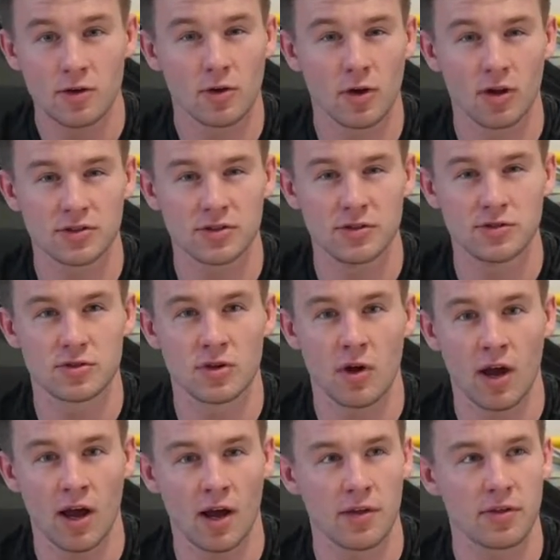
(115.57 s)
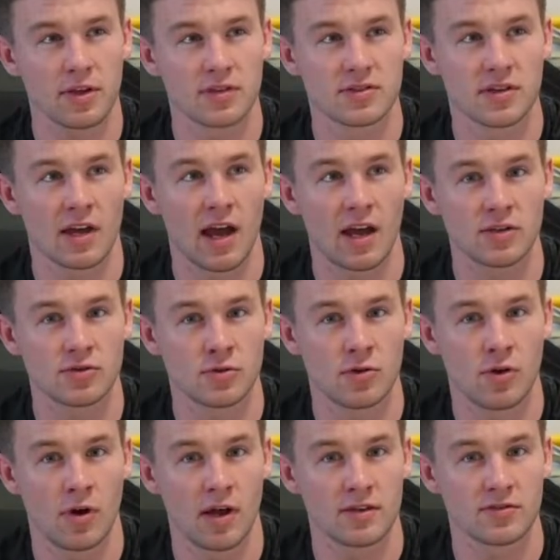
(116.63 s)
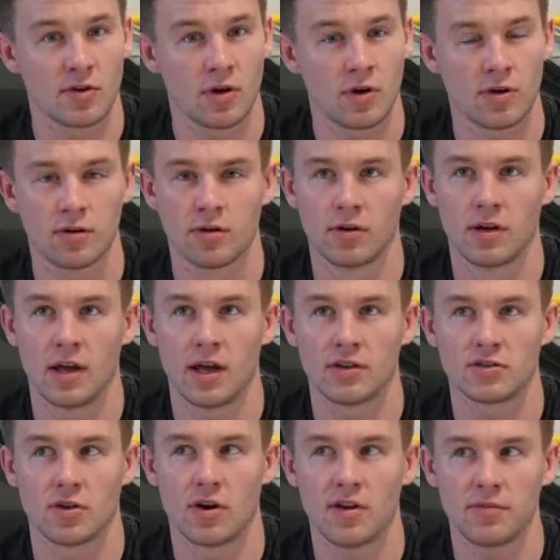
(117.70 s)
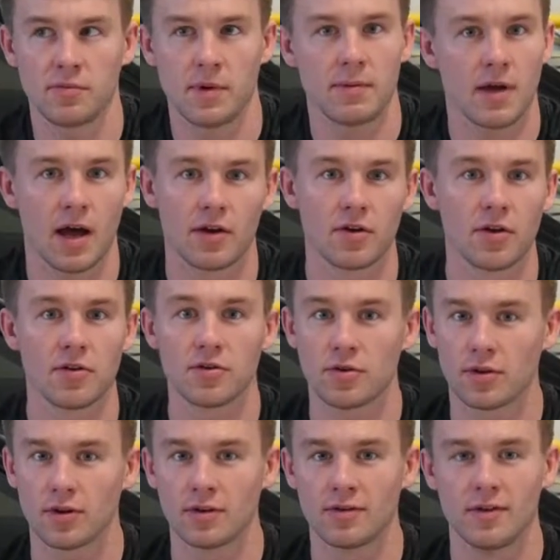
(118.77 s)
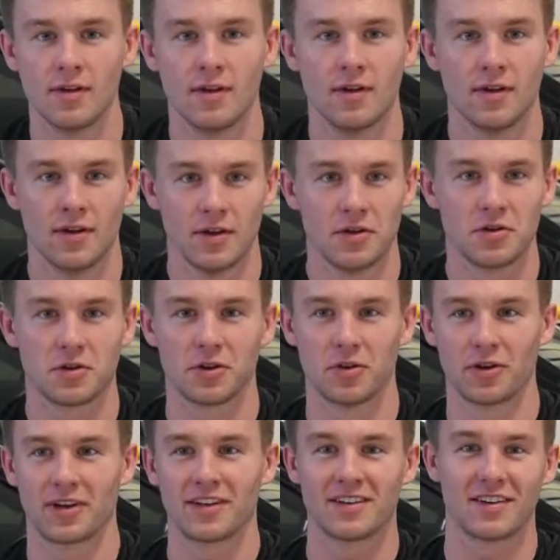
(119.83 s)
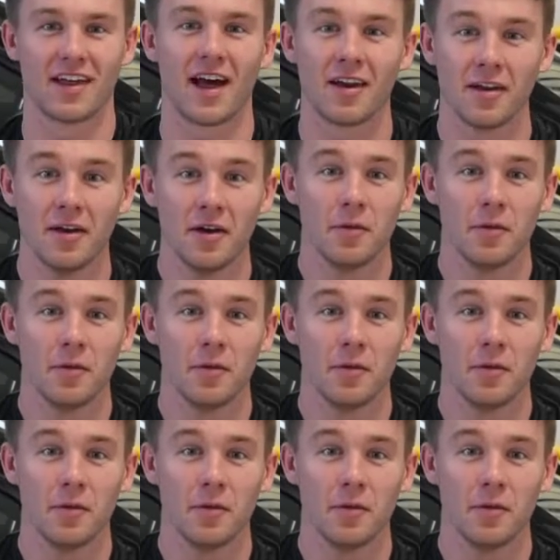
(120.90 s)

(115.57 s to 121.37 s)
You can also use, I think it's Castrol SRF maybe, I don't know, you can look into that.